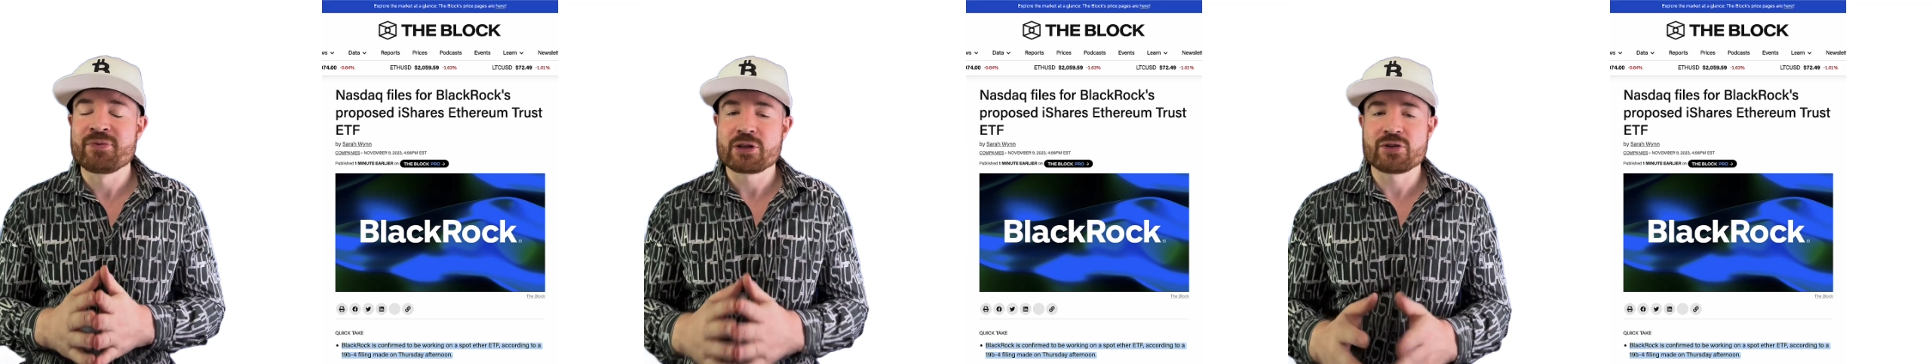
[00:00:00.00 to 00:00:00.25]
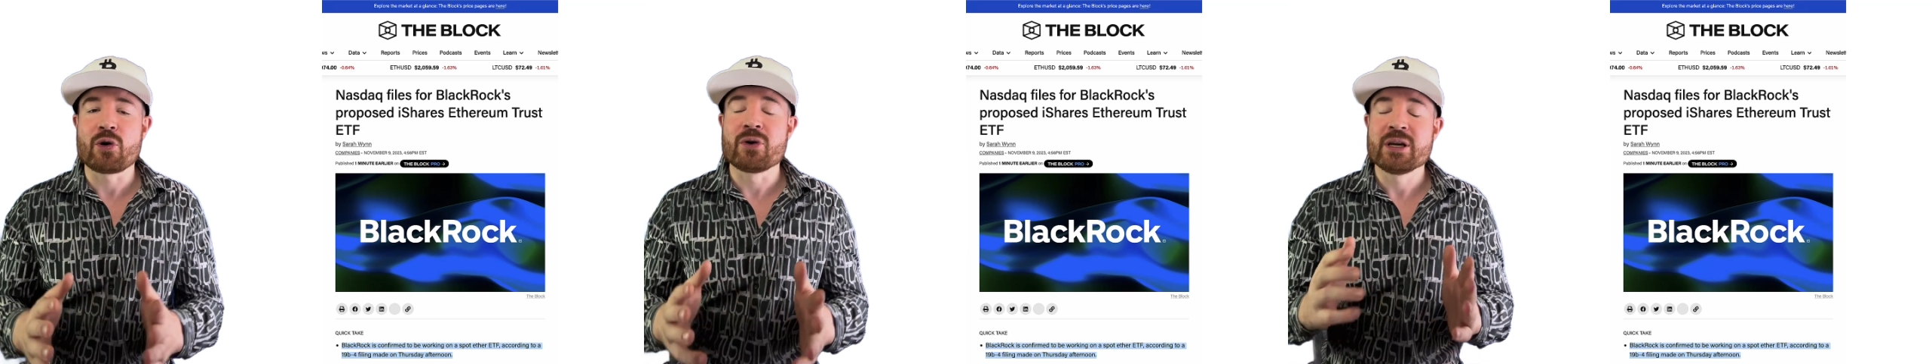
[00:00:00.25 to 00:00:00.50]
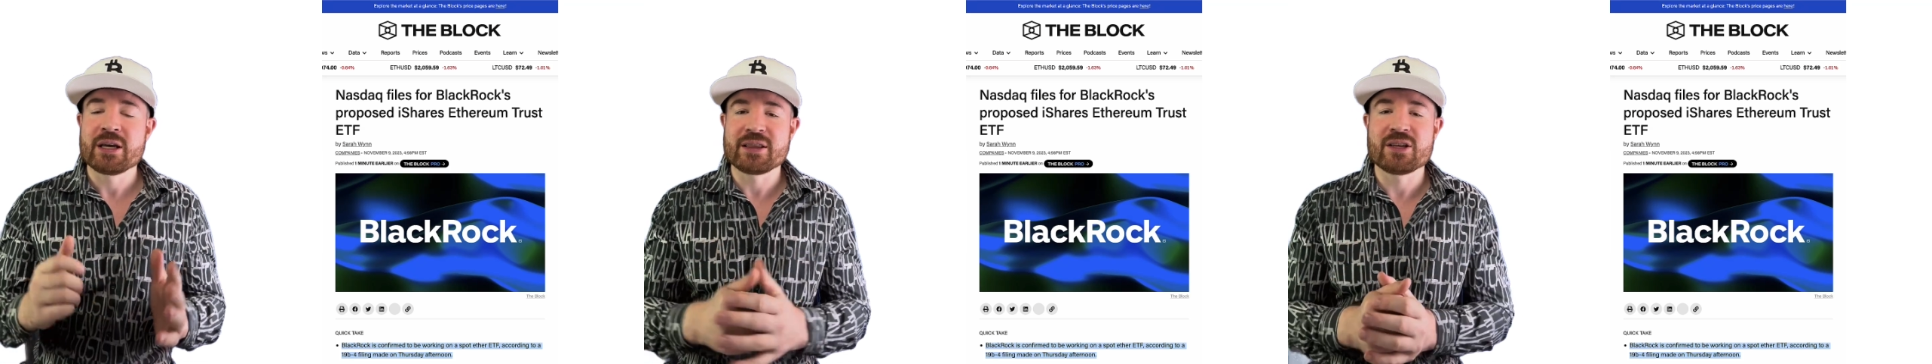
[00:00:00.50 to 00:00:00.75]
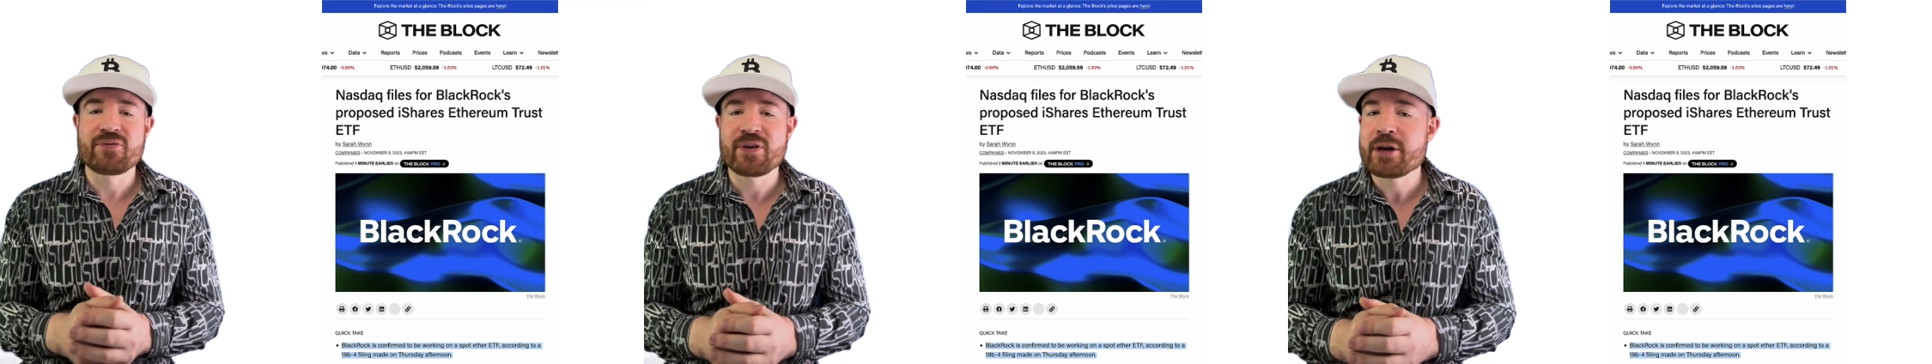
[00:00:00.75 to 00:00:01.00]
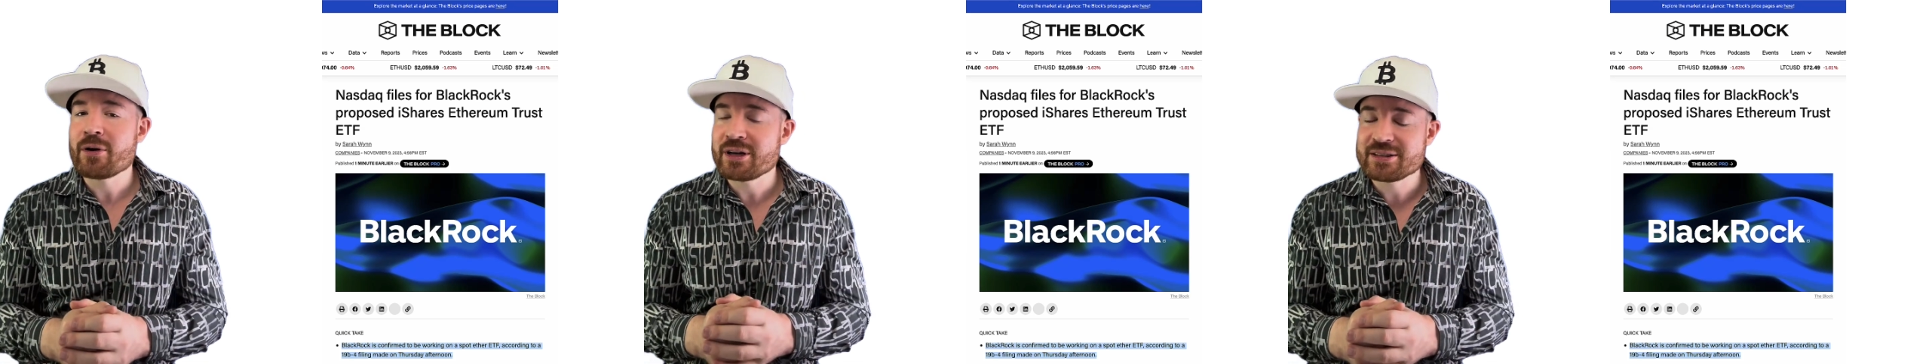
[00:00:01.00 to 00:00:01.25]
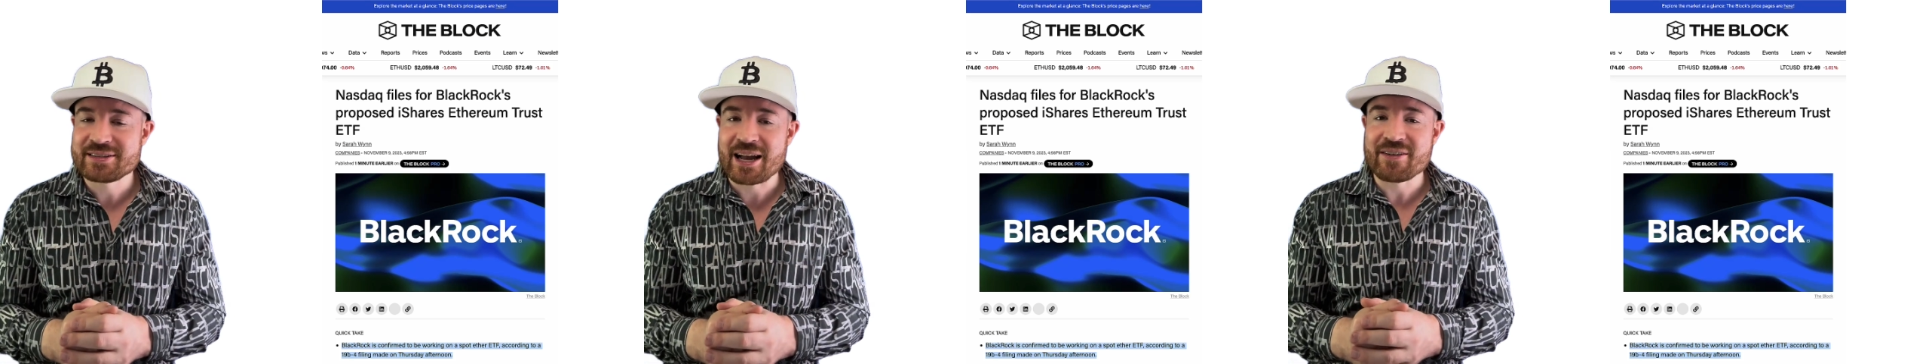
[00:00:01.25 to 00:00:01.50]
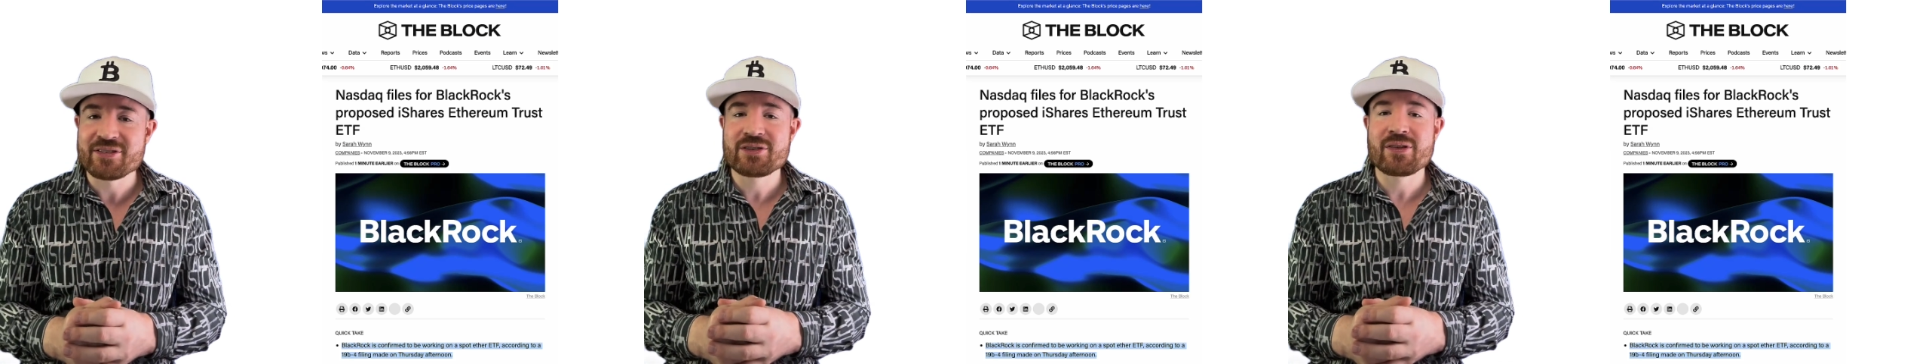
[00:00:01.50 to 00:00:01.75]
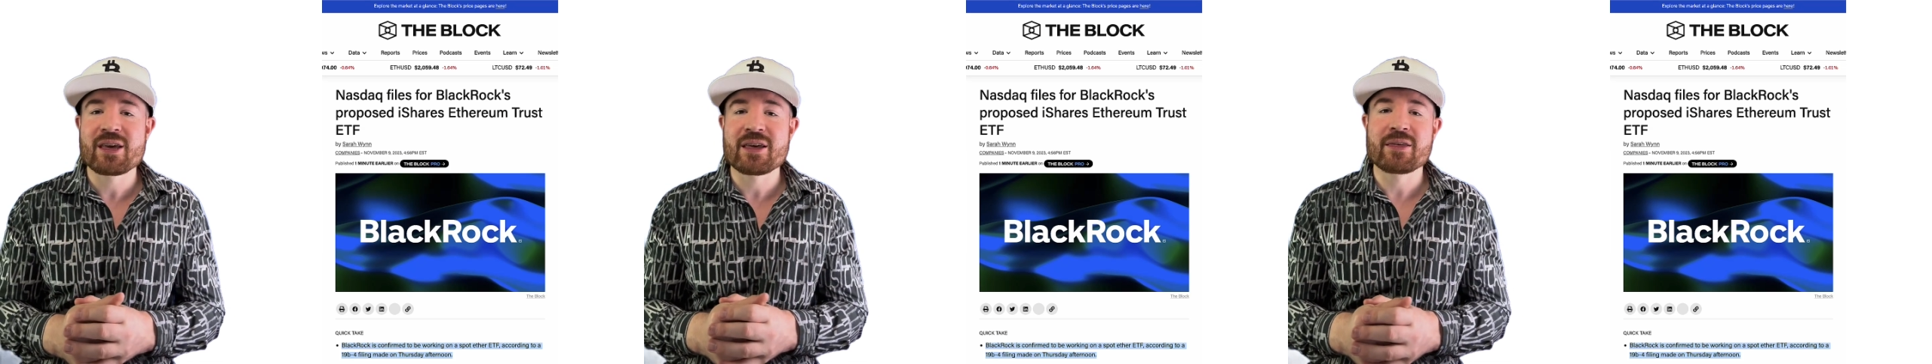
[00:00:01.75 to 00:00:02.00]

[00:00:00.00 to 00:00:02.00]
So in this video, let's dive into the